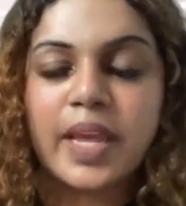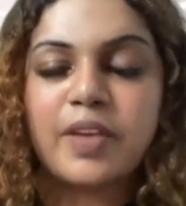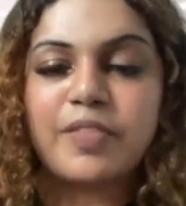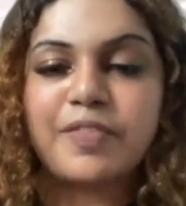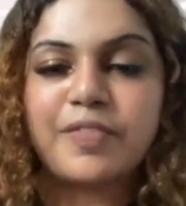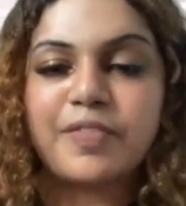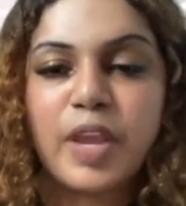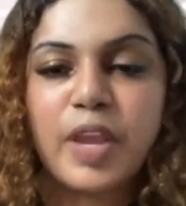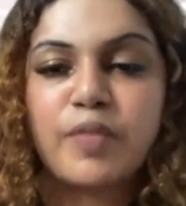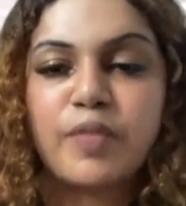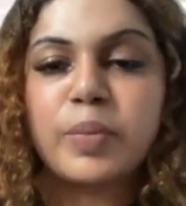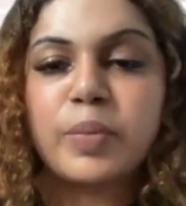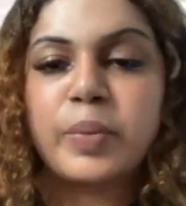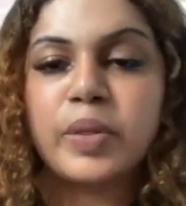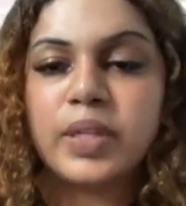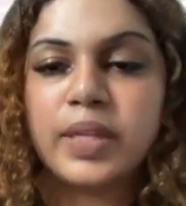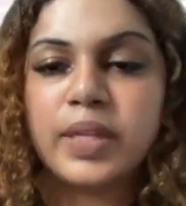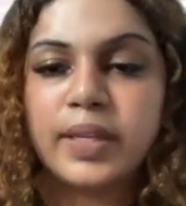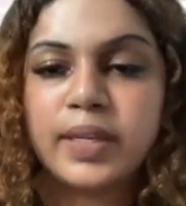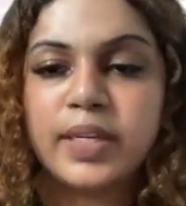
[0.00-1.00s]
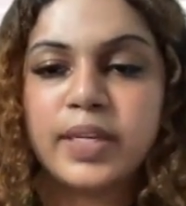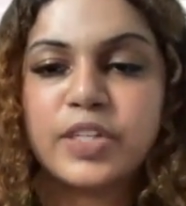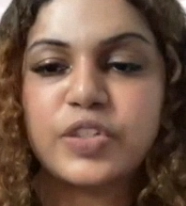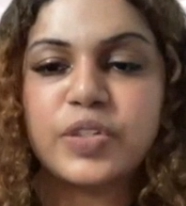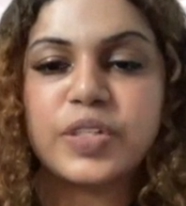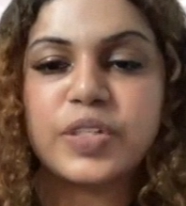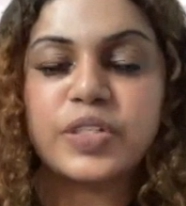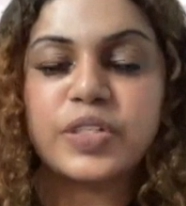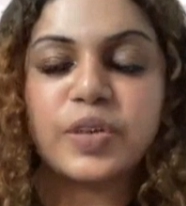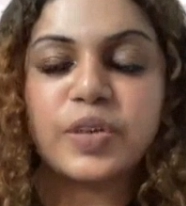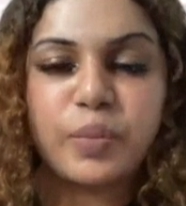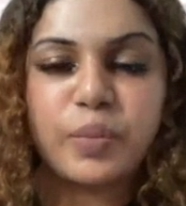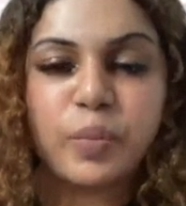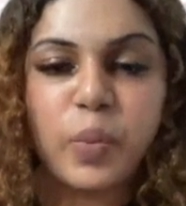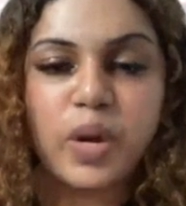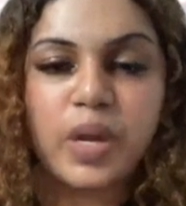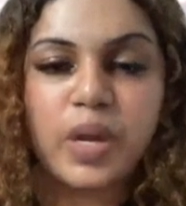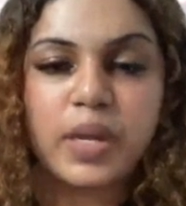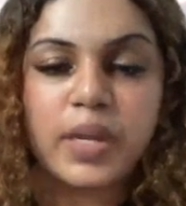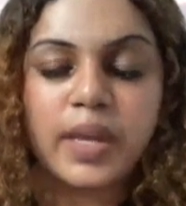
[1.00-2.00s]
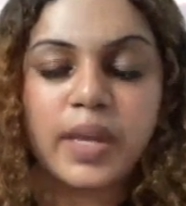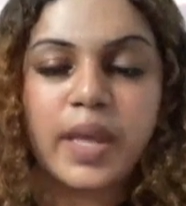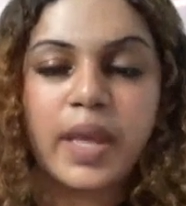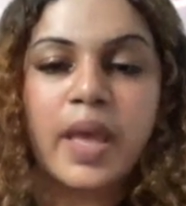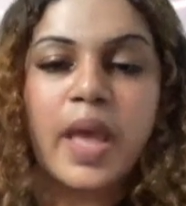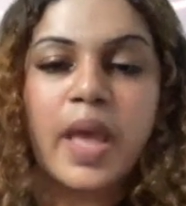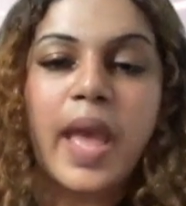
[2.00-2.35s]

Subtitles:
and favorable conditions of work,